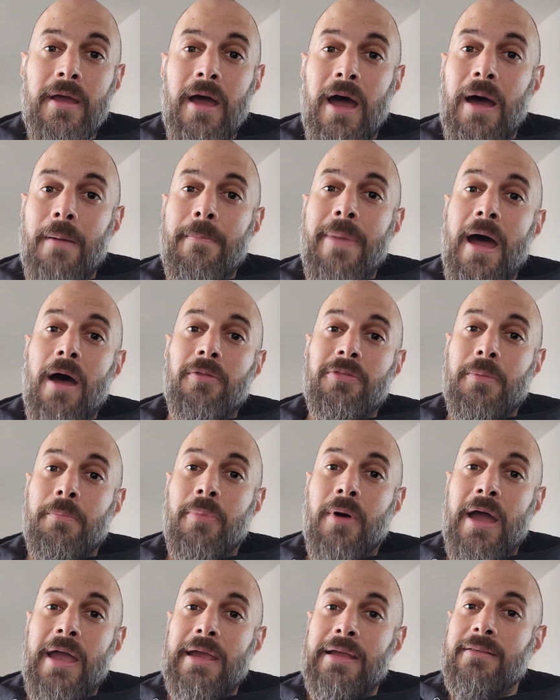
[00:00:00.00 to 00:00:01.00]
about the
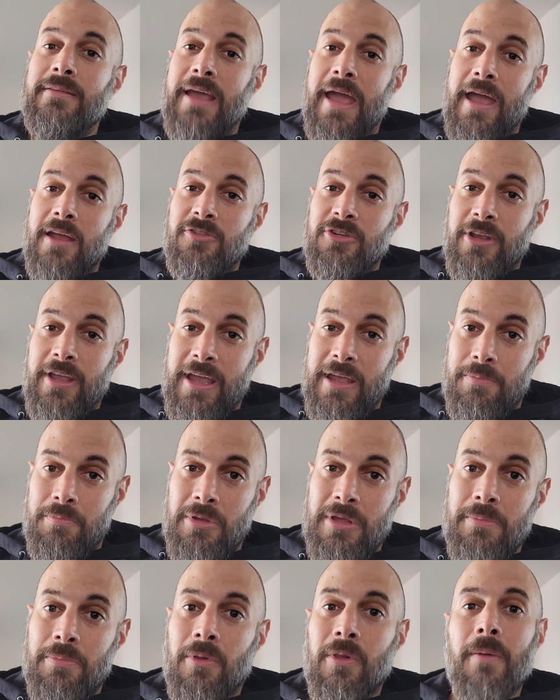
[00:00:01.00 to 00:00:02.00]
bike, to educate
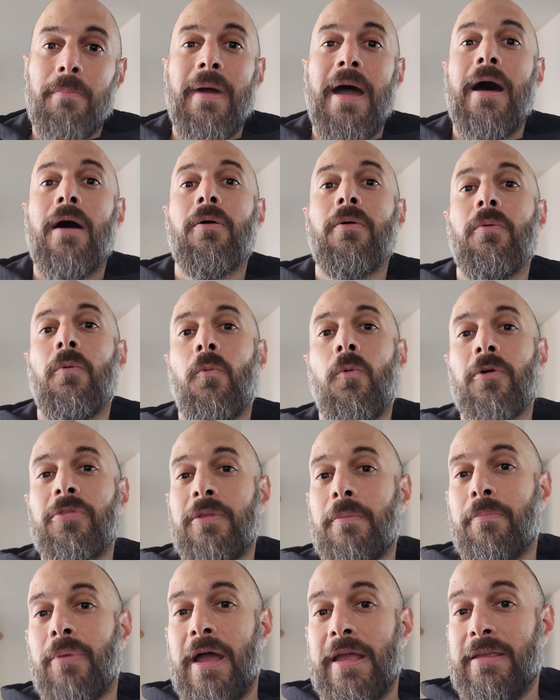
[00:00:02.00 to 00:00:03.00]
people about what
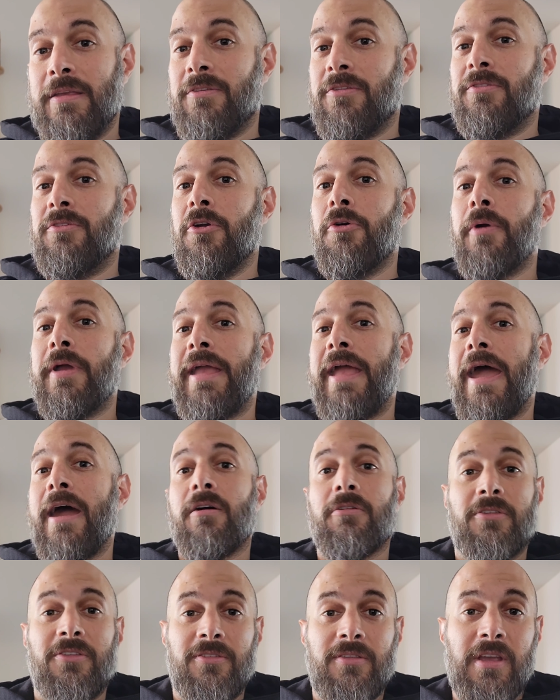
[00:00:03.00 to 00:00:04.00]
the bike is doing,
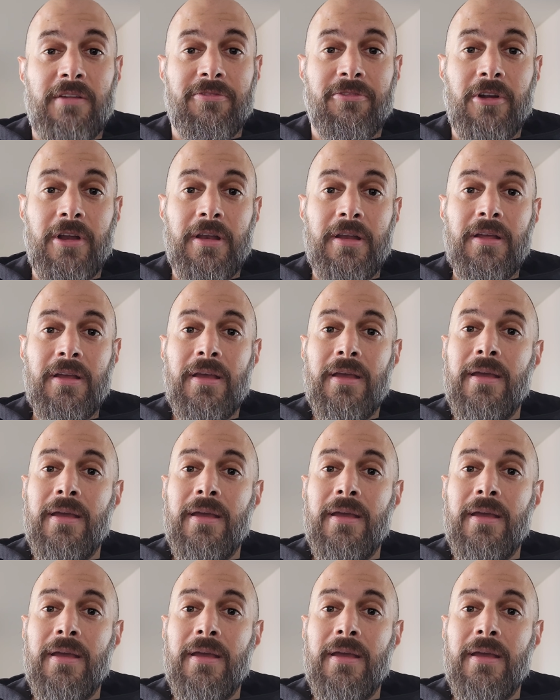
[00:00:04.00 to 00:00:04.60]
how it's different,